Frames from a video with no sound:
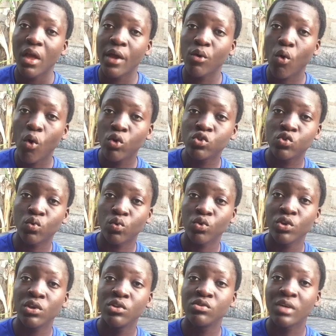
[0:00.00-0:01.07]
and also
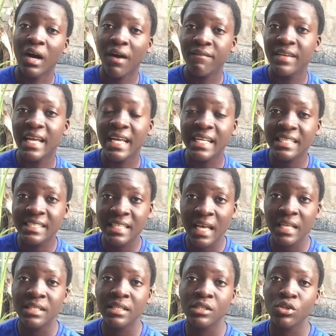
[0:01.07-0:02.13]
you need to have the
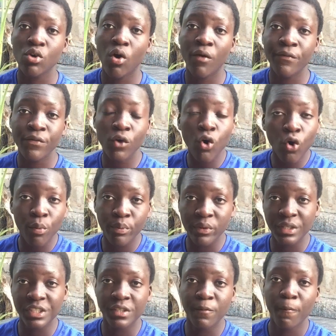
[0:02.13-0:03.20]
intensity of your
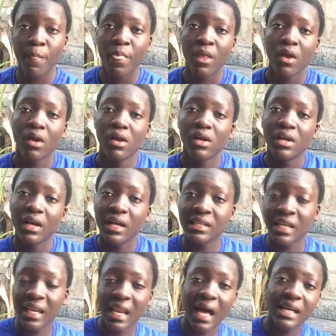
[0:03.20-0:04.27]
operation.
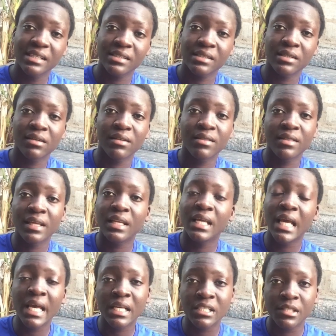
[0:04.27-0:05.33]
And the last thing
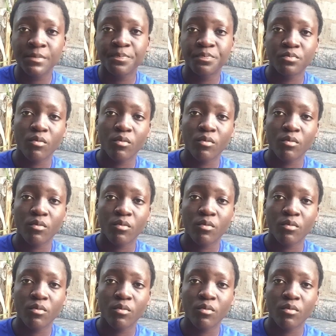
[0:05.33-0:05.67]
is,